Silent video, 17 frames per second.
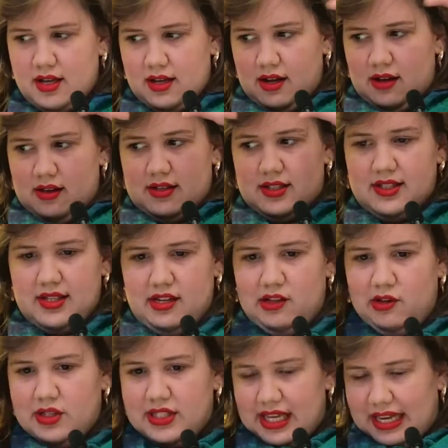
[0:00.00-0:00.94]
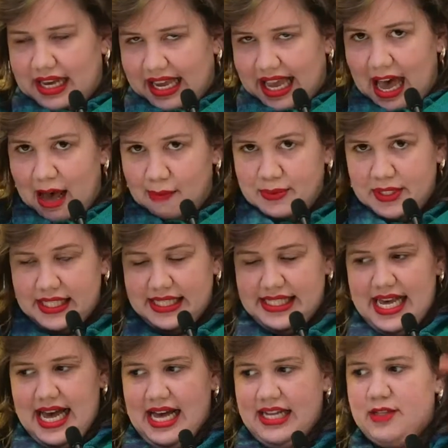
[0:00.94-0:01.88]
it looks like a
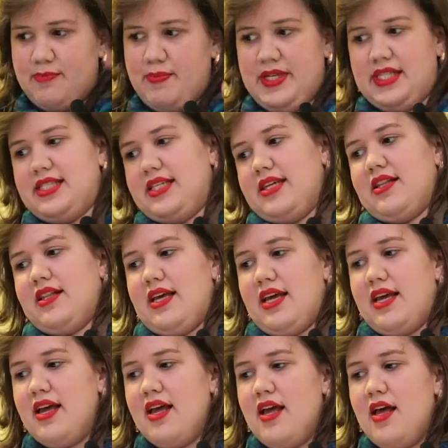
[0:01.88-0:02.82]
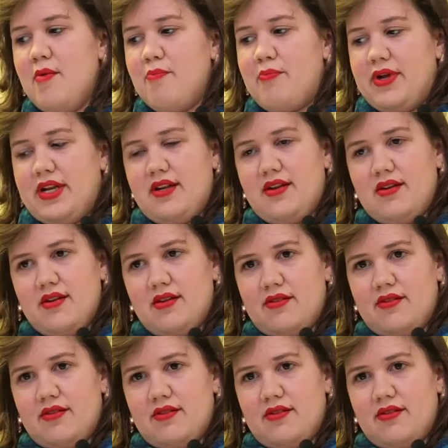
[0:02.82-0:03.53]
captain's hat, basically, but